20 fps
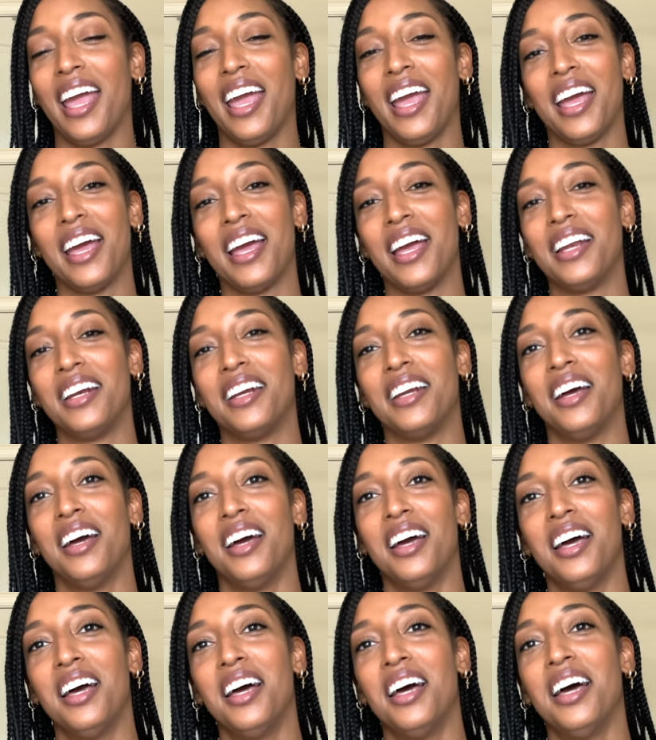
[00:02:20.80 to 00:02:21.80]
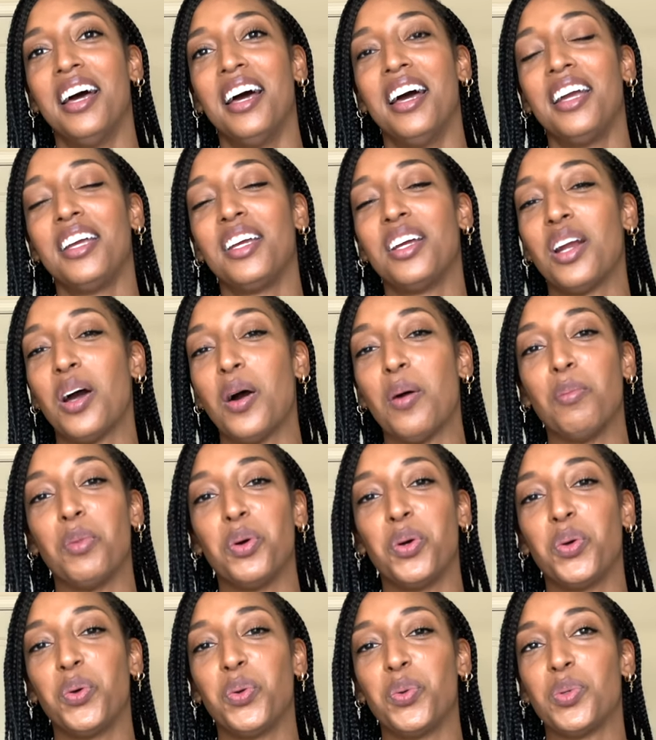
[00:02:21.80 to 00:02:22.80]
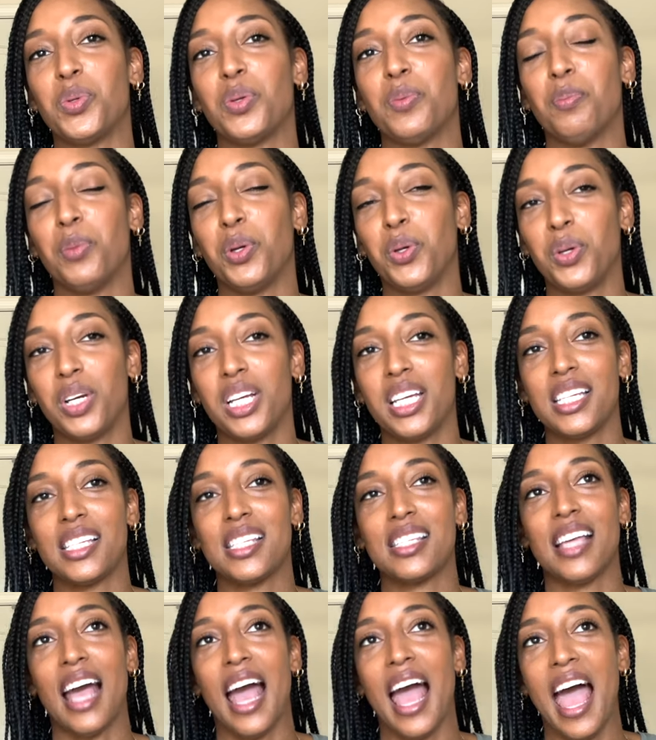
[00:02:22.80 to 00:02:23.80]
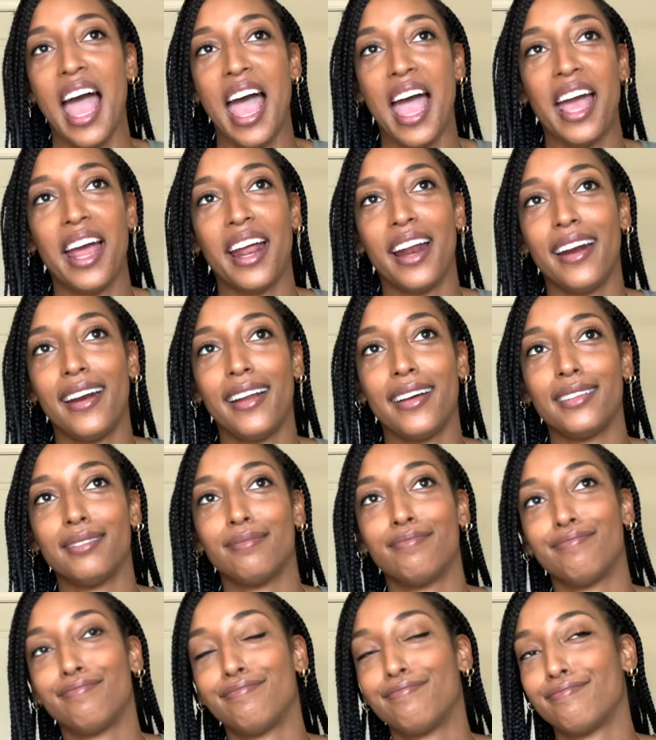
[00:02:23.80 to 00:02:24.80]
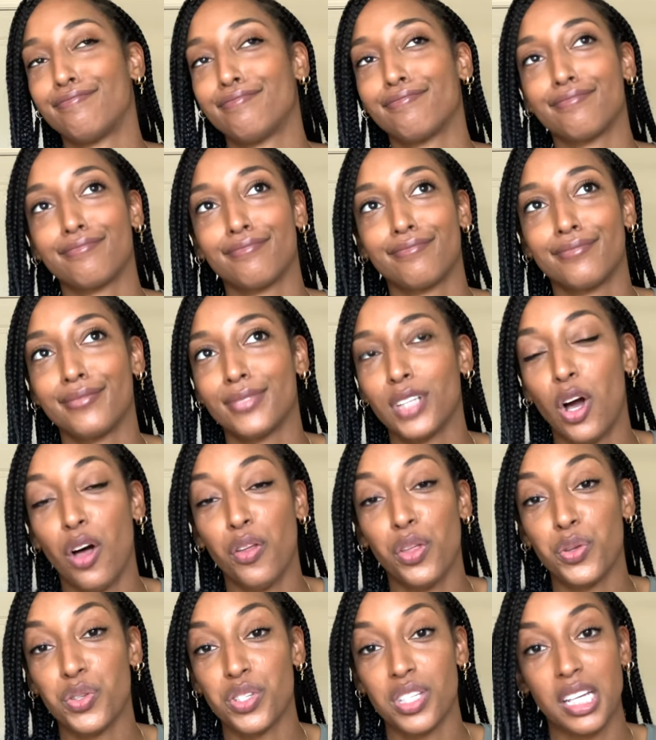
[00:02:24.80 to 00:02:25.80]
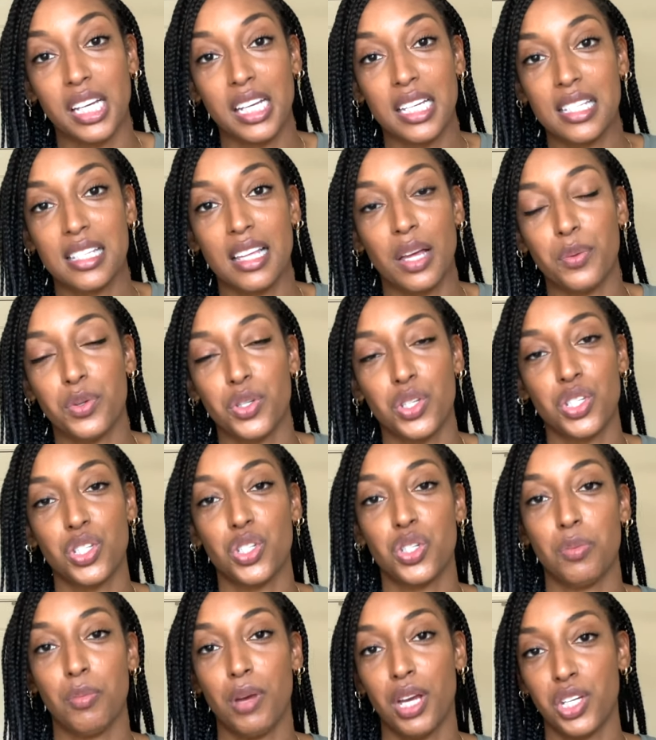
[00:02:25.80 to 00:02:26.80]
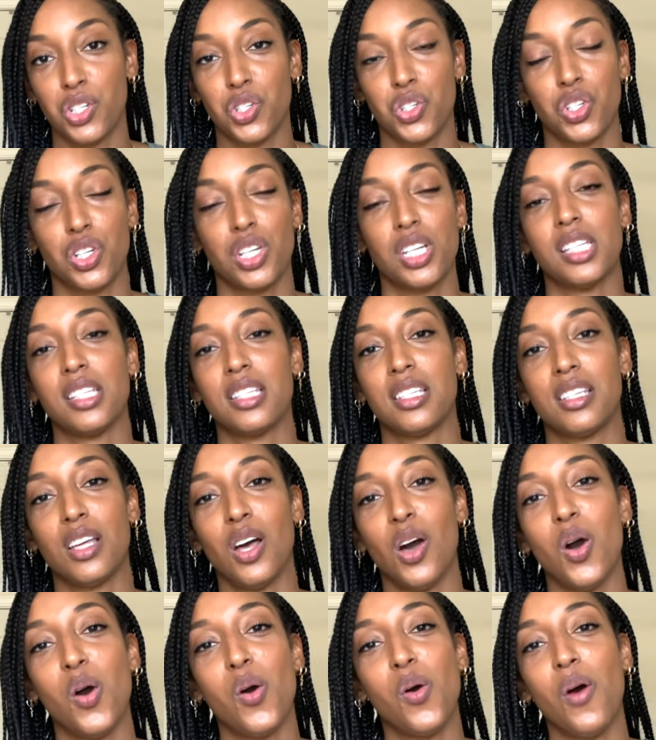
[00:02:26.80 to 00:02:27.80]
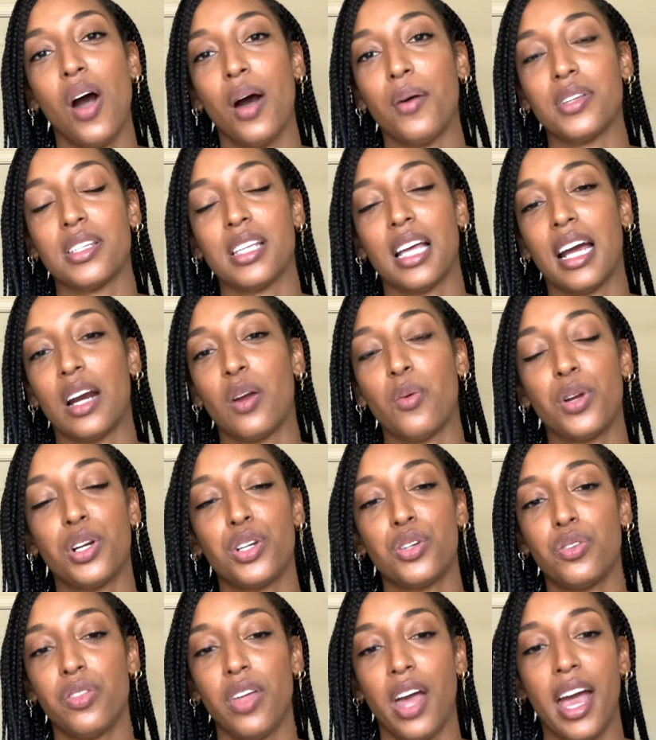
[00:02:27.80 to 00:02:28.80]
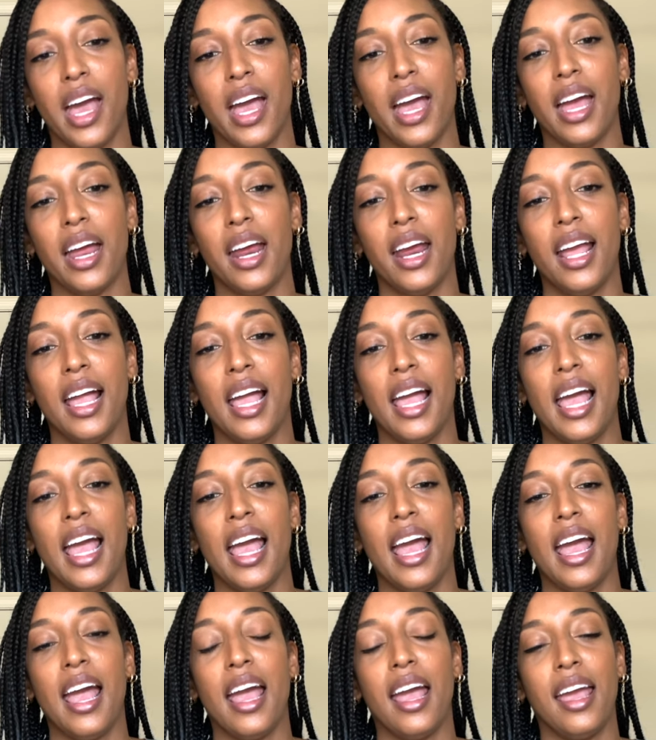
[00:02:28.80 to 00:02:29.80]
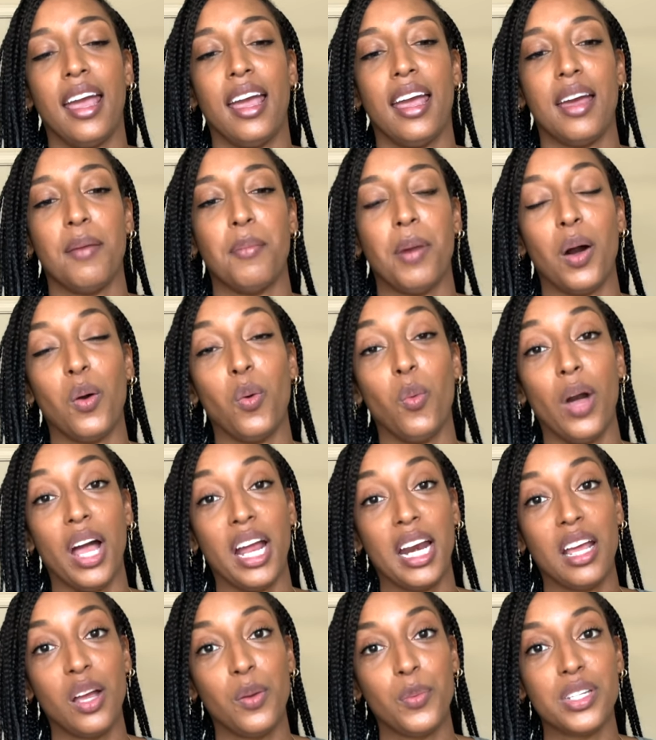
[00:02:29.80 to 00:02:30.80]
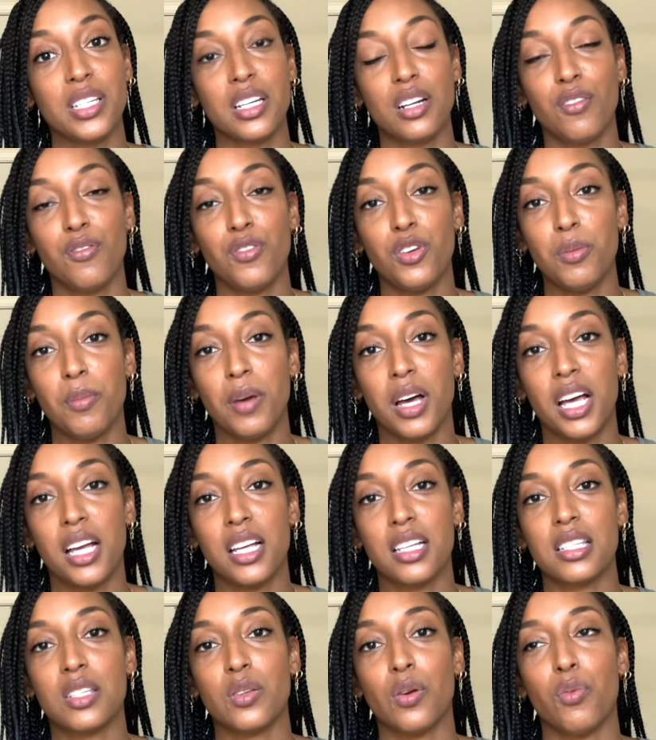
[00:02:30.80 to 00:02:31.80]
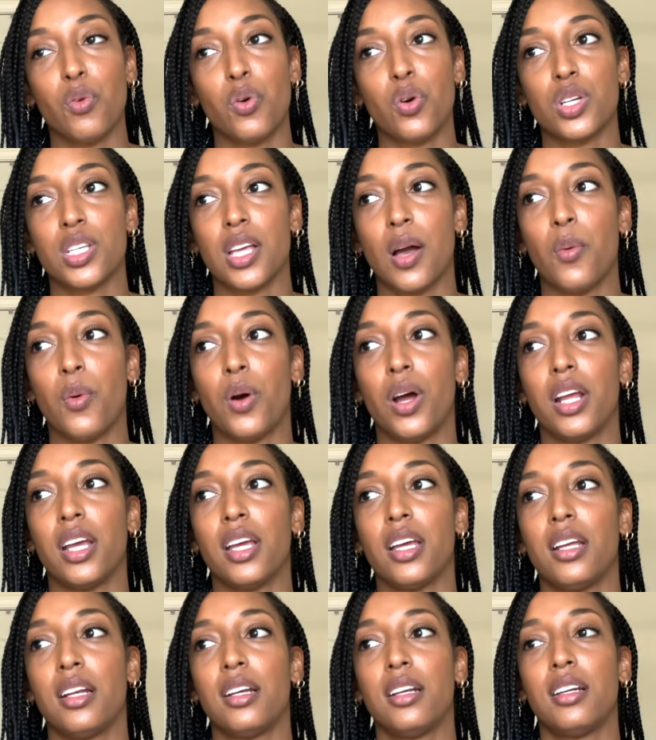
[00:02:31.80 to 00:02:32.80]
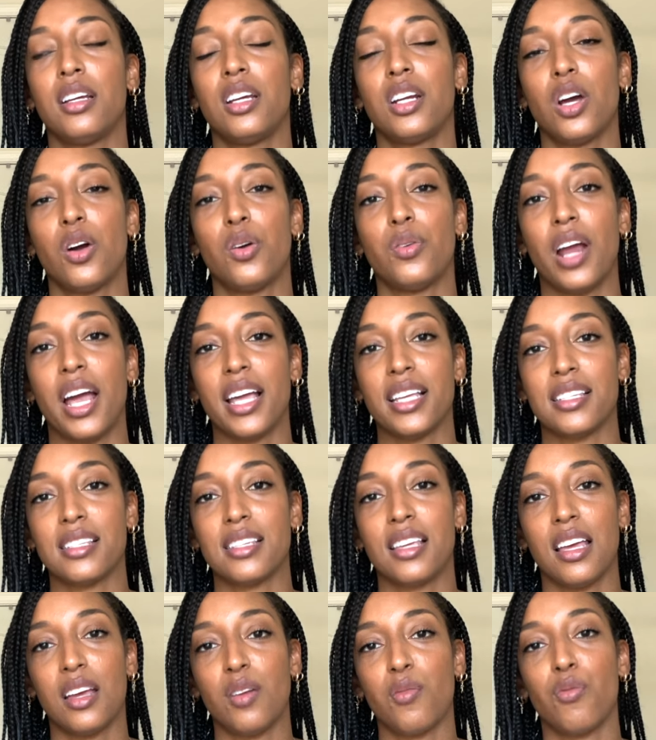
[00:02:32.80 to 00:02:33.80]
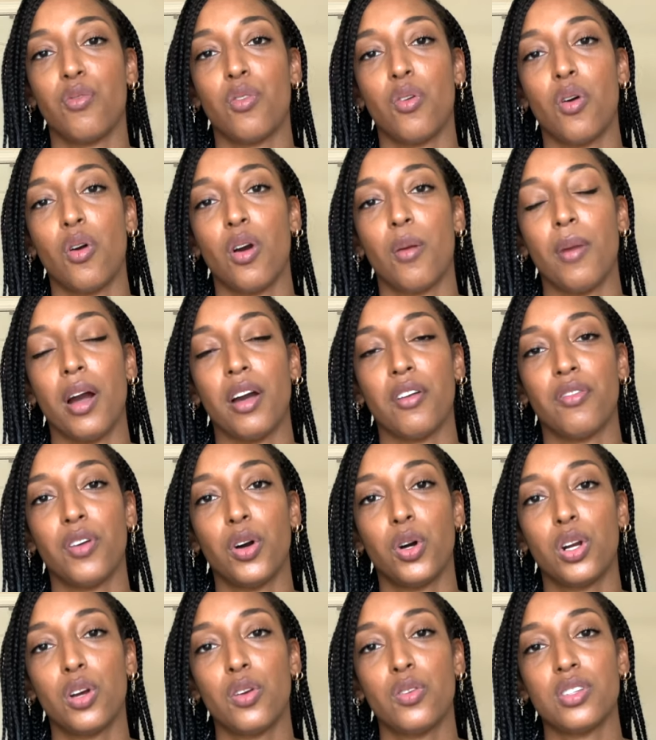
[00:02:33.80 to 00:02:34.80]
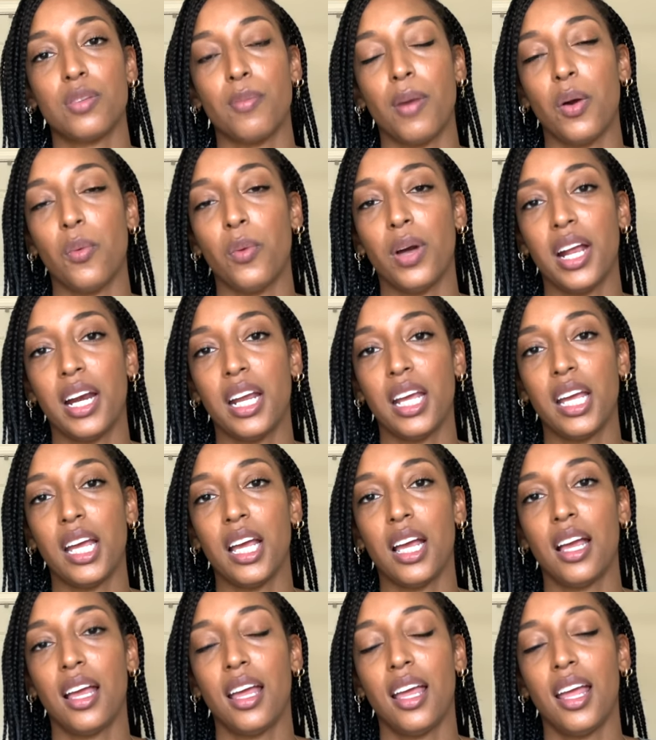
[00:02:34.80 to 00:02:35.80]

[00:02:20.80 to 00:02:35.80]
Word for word: And you know, mood, moody, sad, all those things. That was just too much. And so I was like, I don't want to do that. And my wedding was in a few months. So, of course, I wanted, you know, nice skin for my photos and my wedding.